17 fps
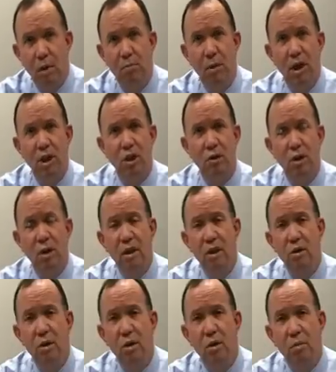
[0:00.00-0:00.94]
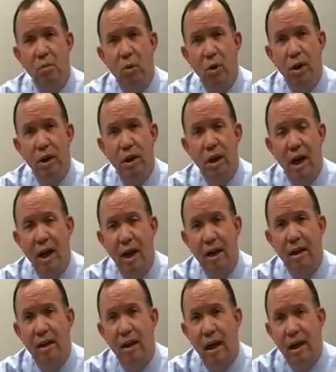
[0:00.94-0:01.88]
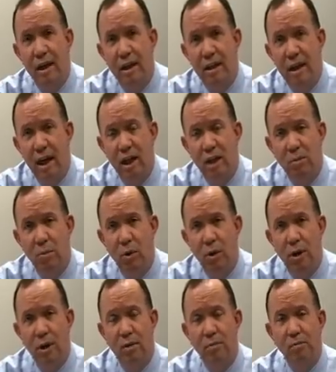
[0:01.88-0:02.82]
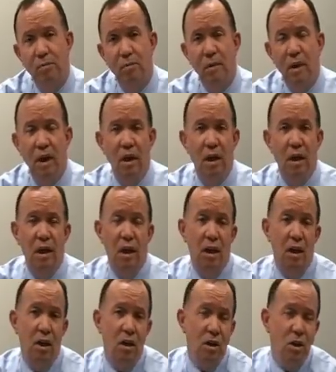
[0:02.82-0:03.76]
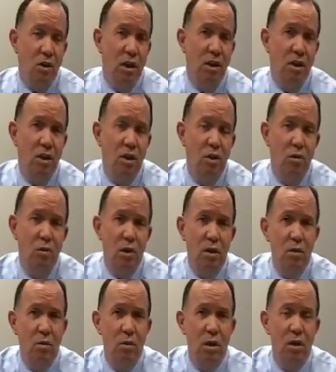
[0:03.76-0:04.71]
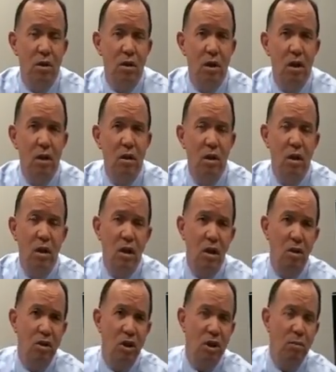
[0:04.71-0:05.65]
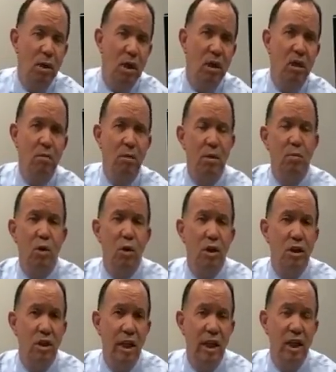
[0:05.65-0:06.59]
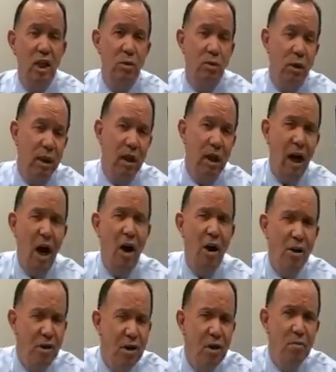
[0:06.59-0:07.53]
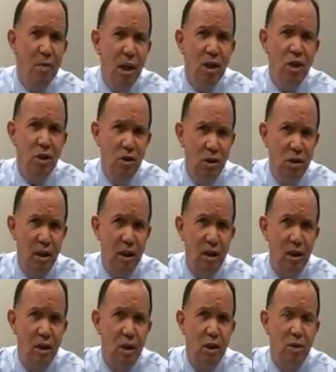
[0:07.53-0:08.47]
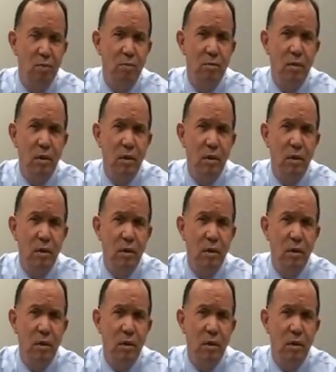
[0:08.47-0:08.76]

measure it. You can report it on a dashboard. It also has to do with something a little bit more intangible and harder to measure things.